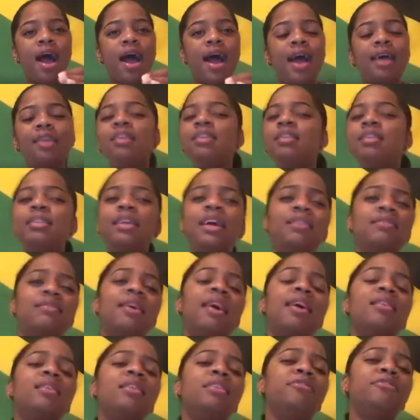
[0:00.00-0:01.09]
I didn't let
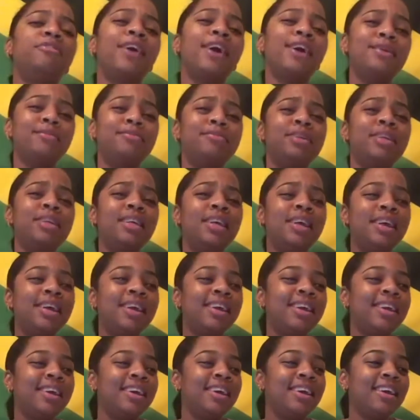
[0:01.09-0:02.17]
that define me.
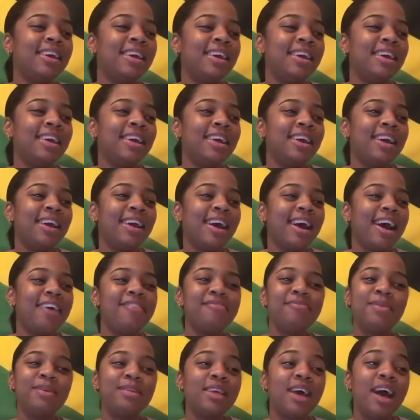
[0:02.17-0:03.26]

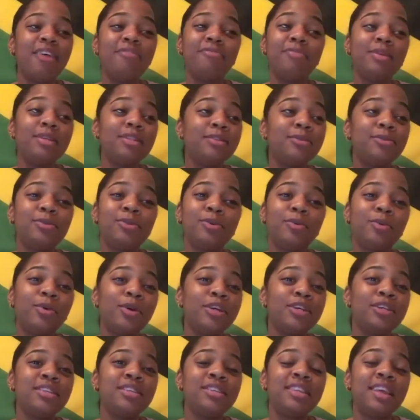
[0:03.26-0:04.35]
I've been through the
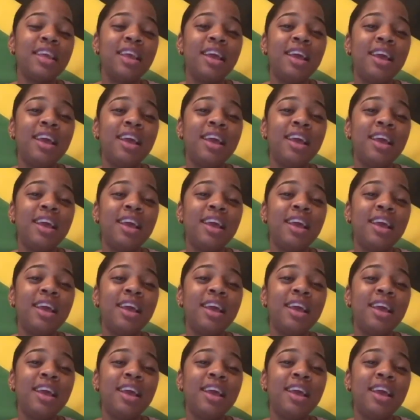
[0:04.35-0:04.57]
worst,